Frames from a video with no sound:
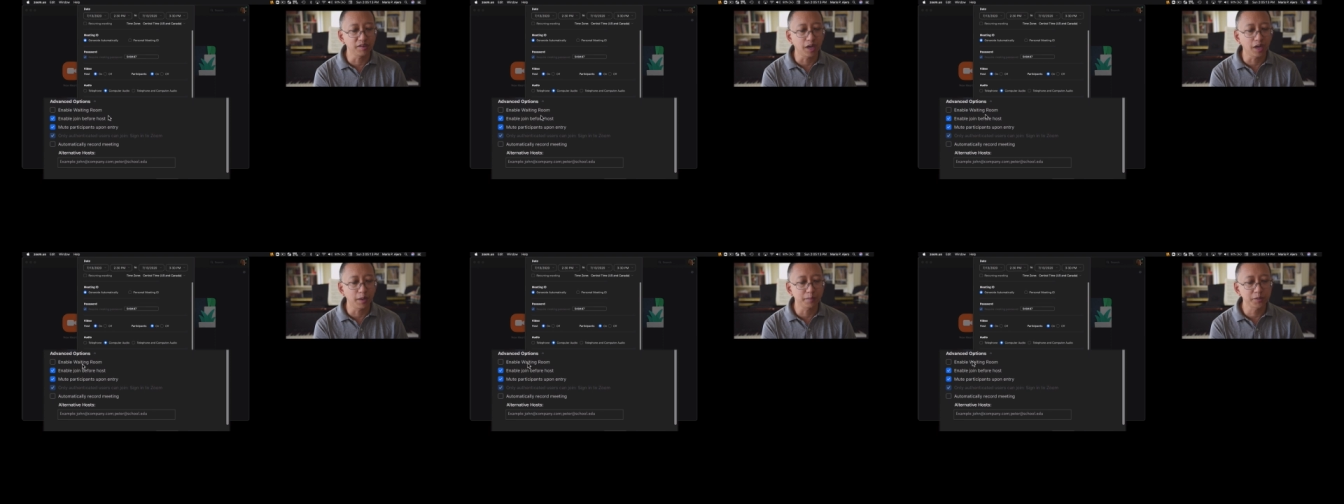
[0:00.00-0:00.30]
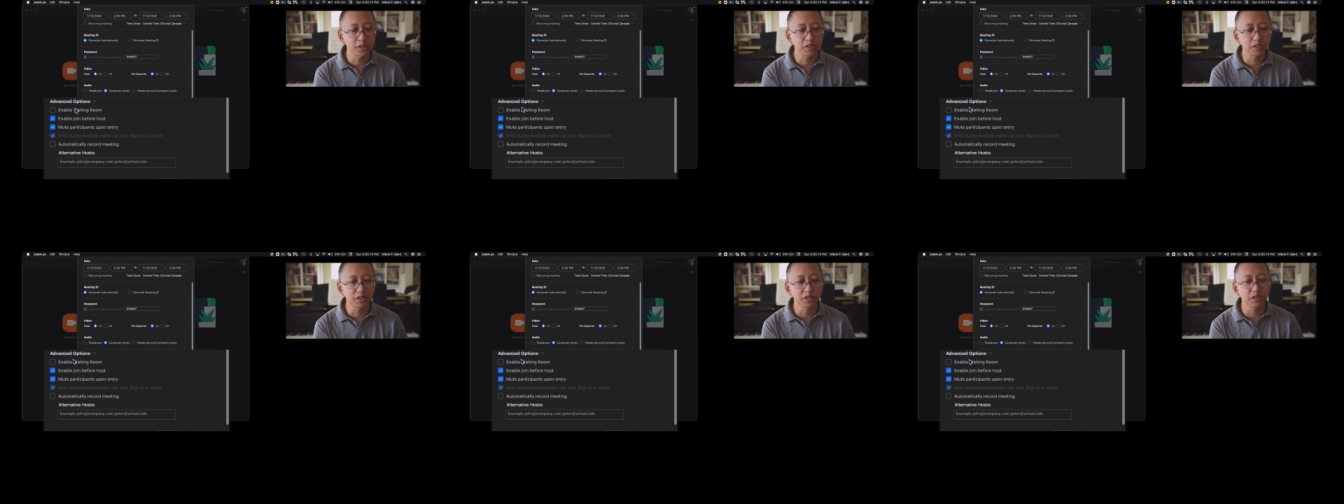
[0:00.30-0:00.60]

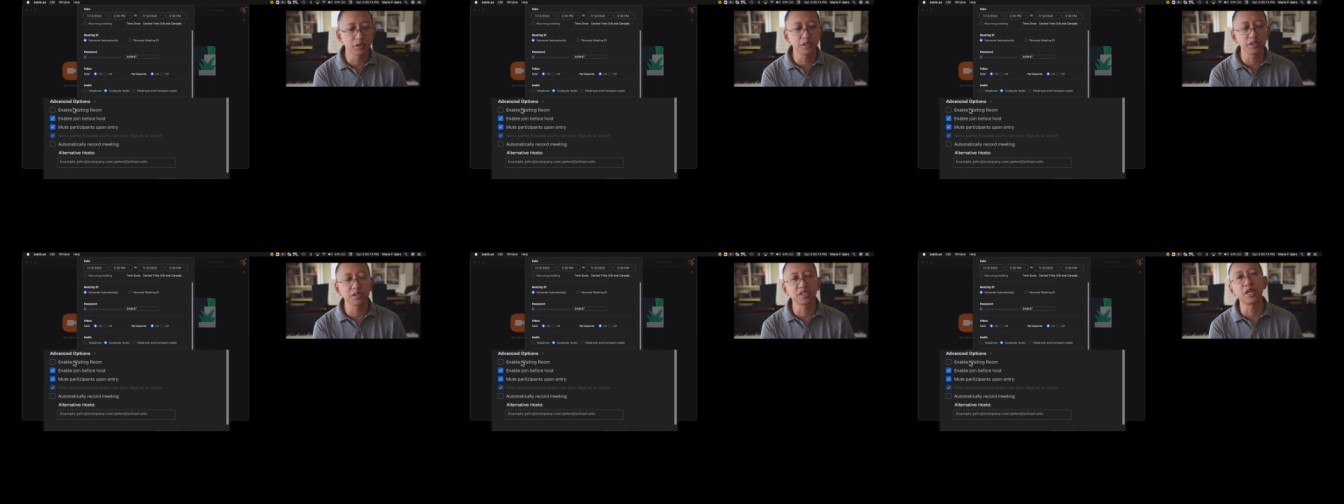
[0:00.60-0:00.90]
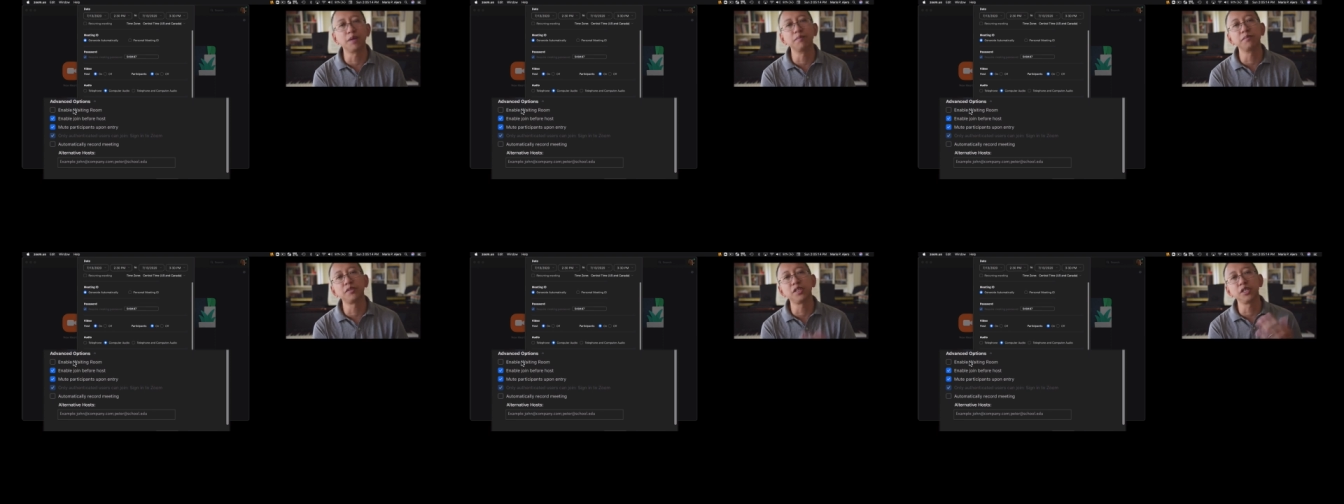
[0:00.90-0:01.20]
options.
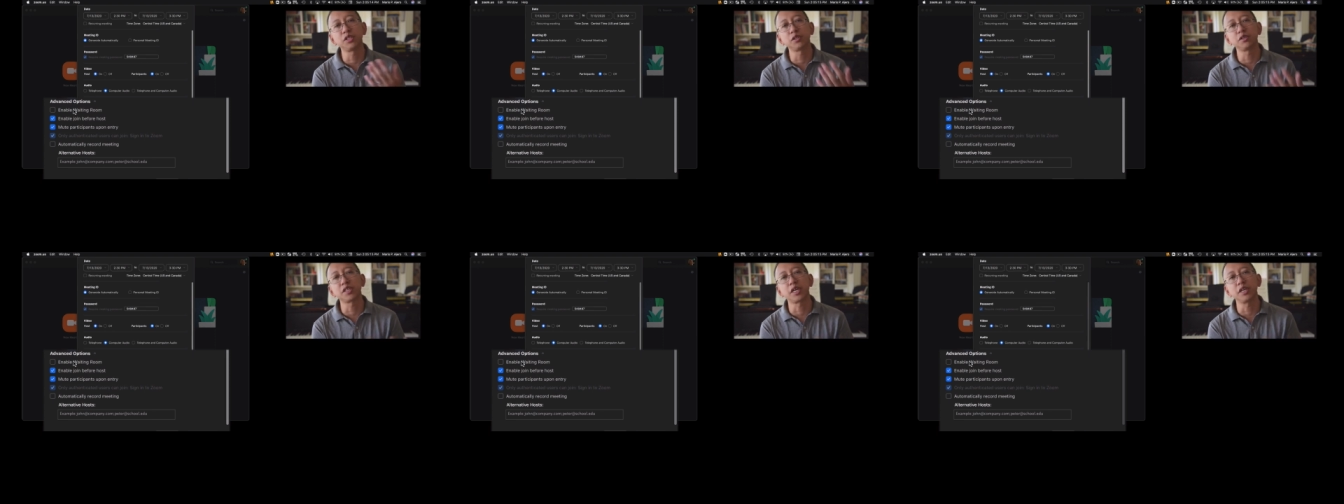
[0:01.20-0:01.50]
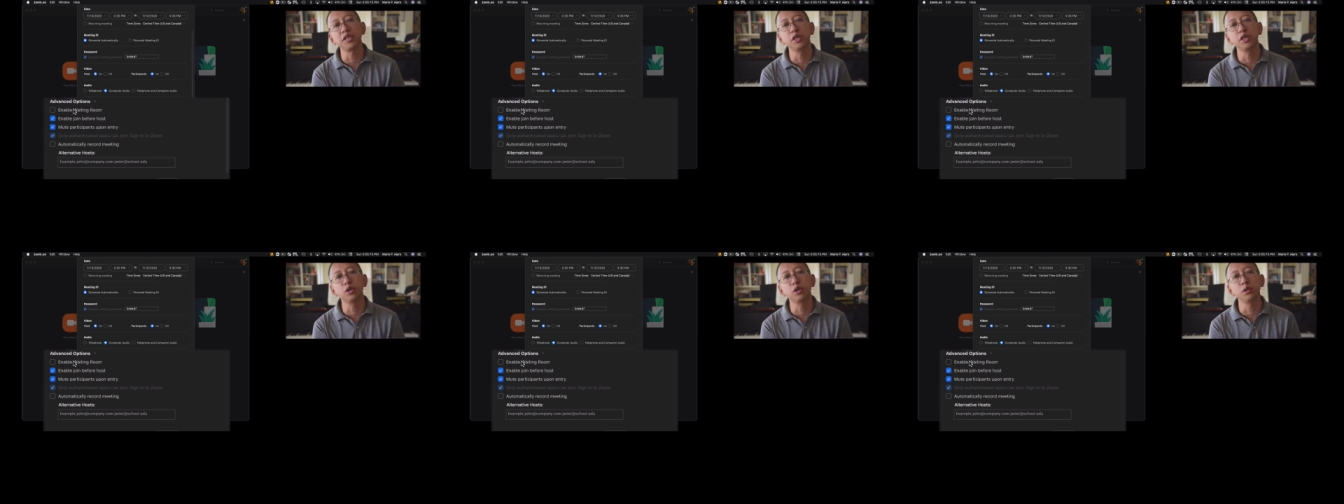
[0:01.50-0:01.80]
Some teachers I
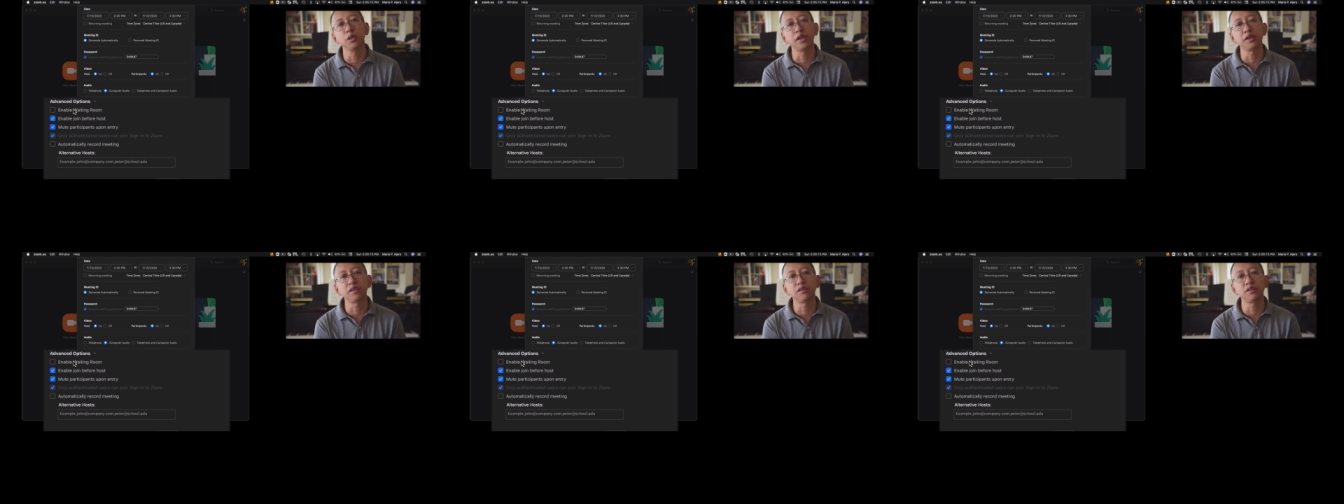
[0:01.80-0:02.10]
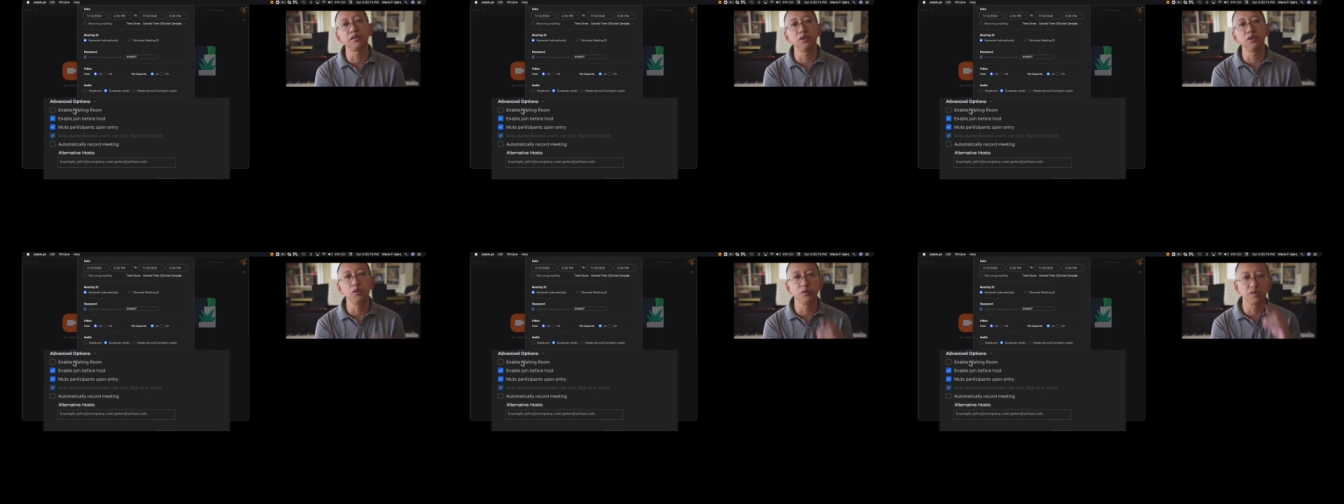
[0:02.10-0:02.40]
know like to
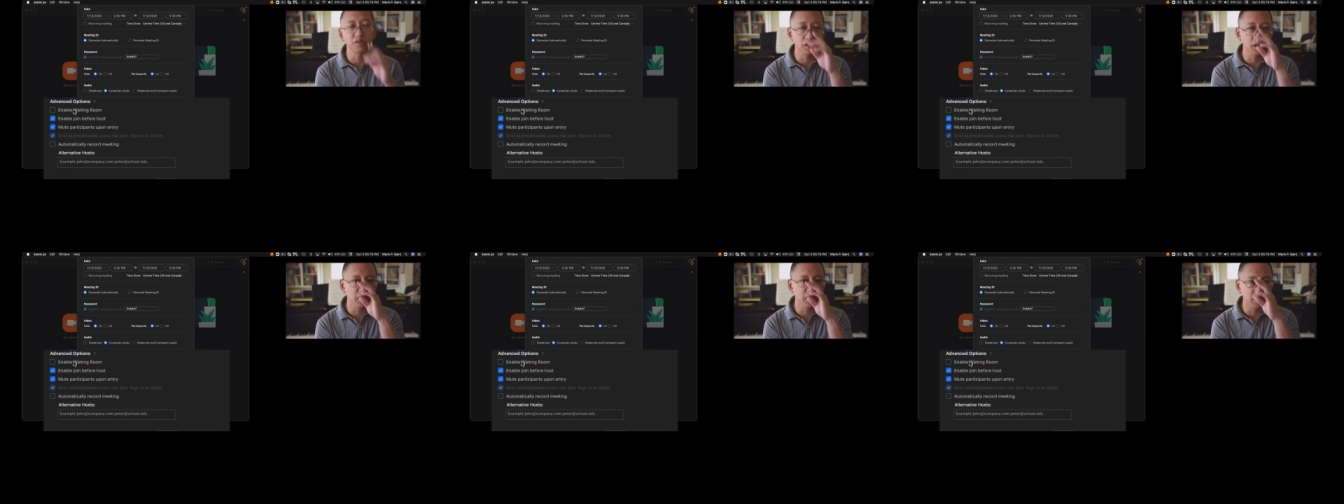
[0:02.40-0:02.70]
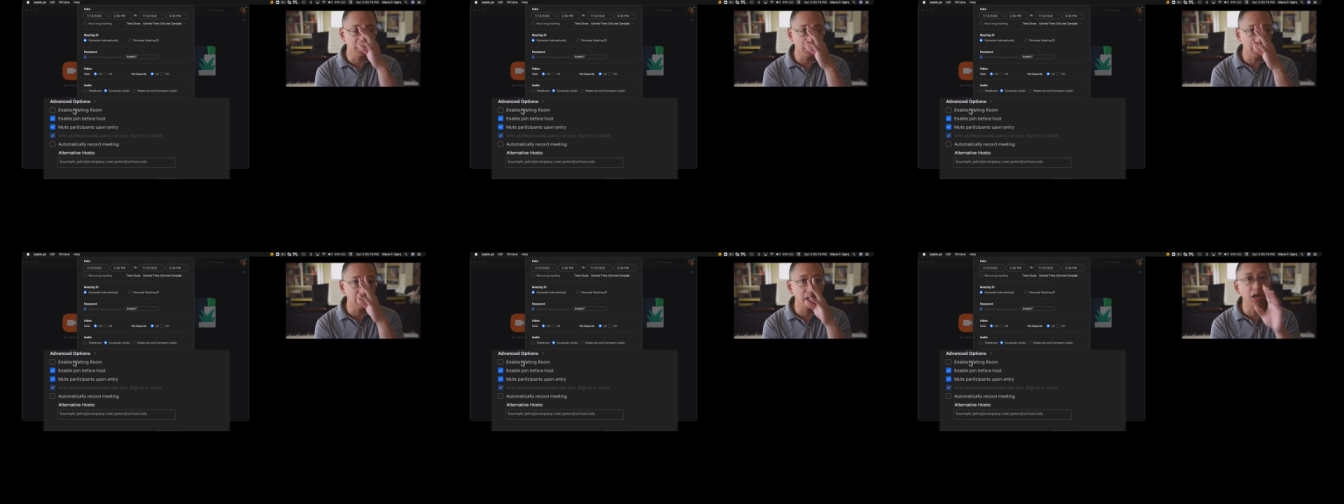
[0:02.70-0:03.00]
use
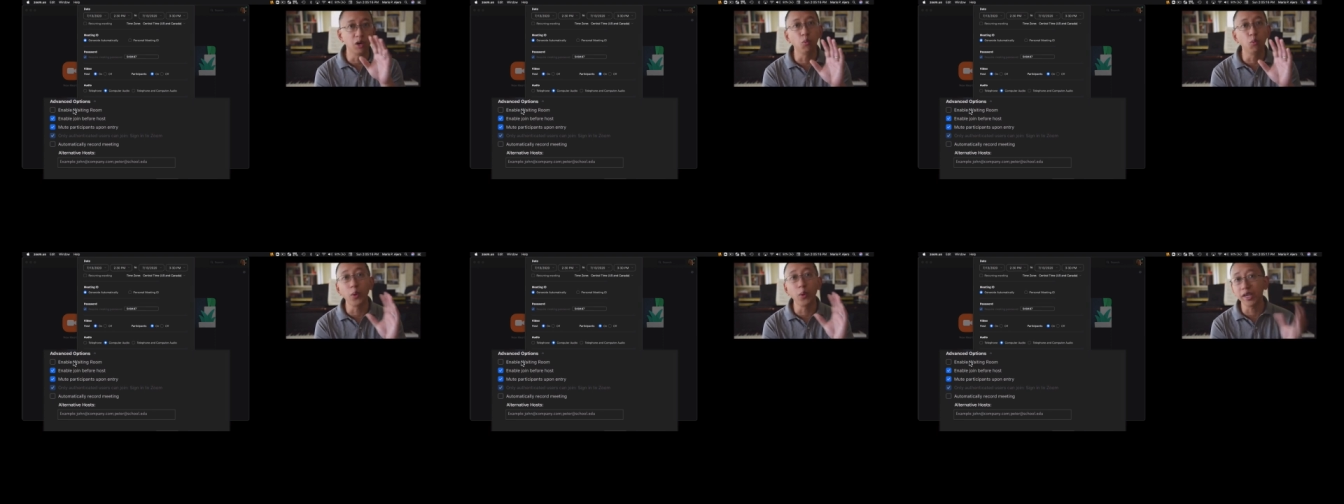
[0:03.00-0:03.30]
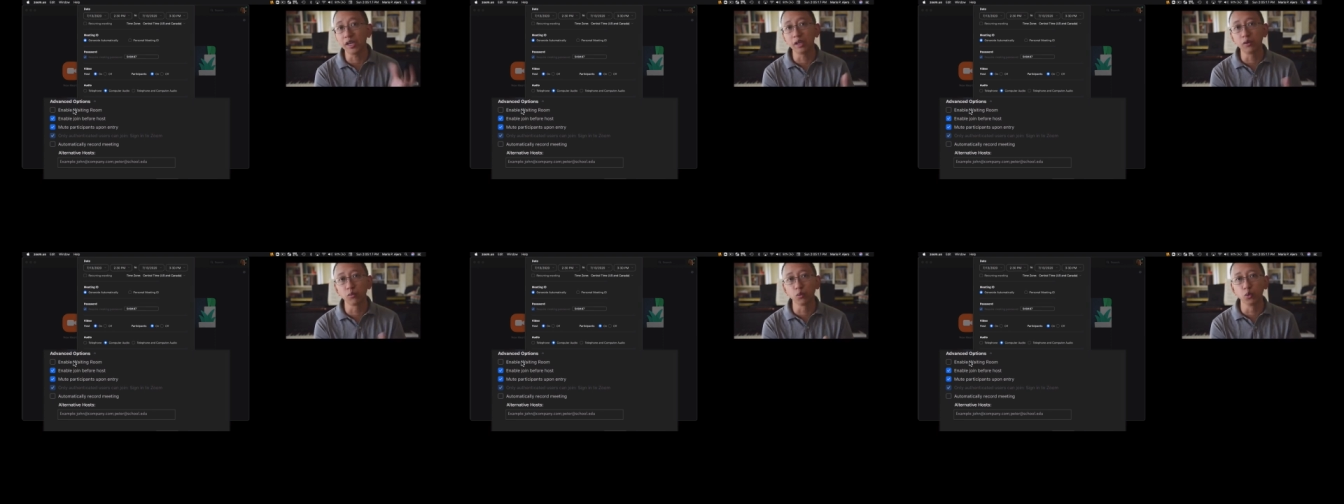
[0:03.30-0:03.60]
a uh,
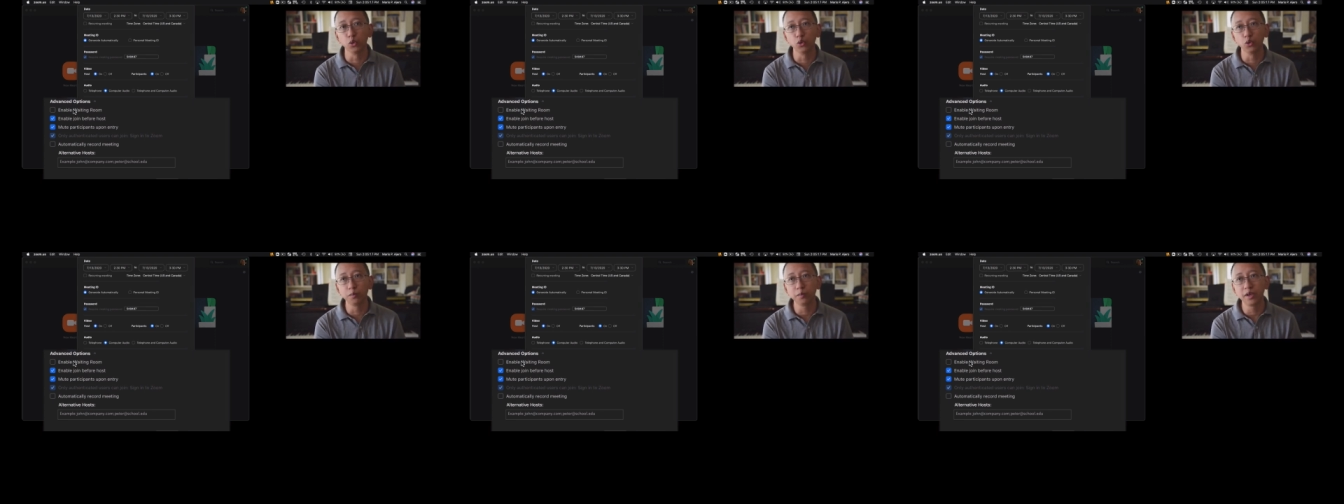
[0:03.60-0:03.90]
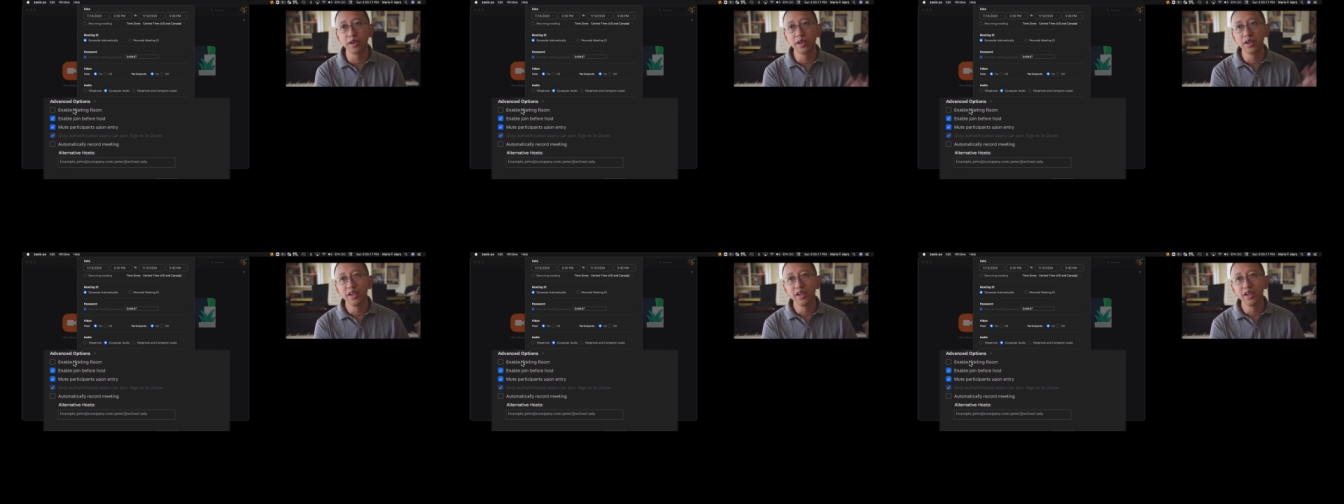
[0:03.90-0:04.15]
waiting room